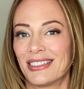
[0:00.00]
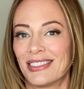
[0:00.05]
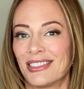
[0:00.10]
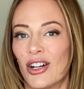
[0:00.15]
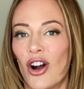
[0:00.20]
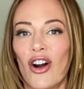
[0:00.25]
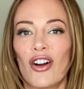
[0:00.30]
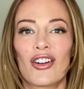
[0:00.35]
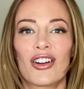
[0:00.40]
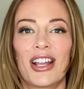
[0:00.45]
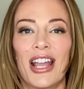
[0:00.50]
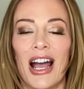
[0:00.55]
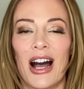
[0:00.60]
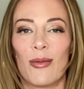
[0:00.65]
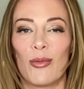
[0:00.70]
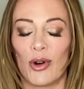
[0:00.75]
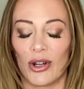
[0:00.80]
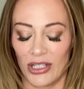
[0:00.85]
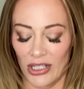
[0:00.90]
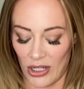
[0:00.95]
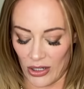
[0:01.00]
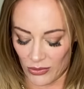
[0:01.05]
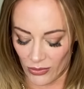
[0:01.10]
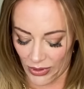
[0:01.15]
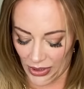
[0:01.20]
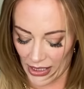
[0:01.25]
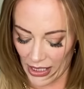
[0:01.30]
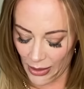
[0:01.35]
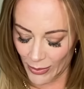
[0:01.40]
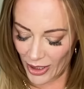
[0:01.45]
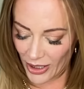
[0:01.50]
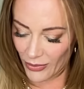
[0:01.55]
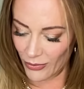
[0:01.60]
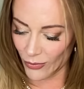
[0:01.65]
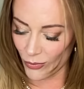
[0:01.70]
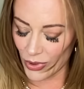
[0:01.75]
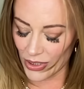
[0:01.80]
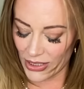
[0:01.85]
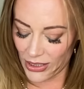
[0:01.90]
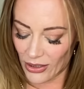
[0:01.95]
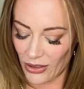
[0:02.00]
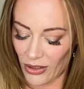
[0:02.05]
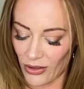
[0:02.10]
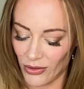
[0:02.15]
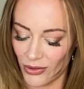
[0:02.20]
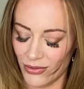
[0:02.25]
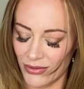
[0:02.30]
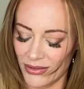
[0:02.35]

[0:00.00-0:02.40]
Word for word: Carter Cowboy. No, damn it. What's it called?